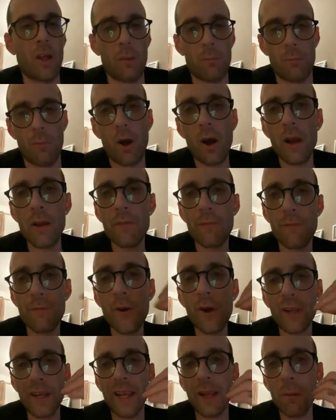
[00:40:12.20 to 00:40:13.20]
My
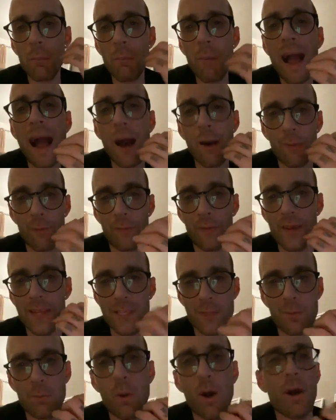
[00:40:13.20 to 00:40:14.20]
fucking mouth
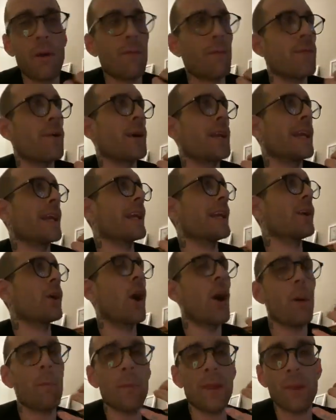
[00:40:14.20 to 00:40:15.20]
is what fucking
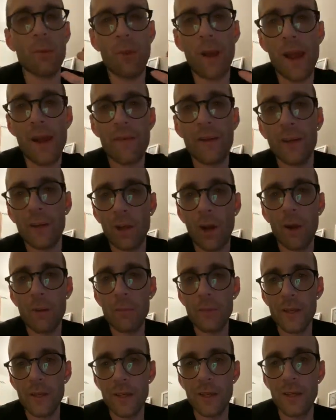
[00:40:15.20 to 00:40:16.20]
got me where it
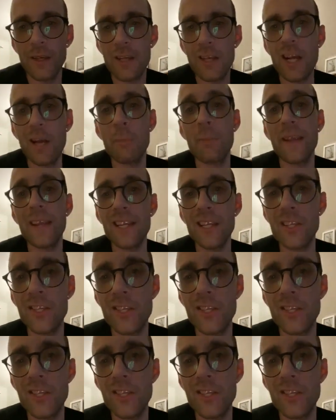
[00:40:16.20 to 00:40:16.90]
got me. Being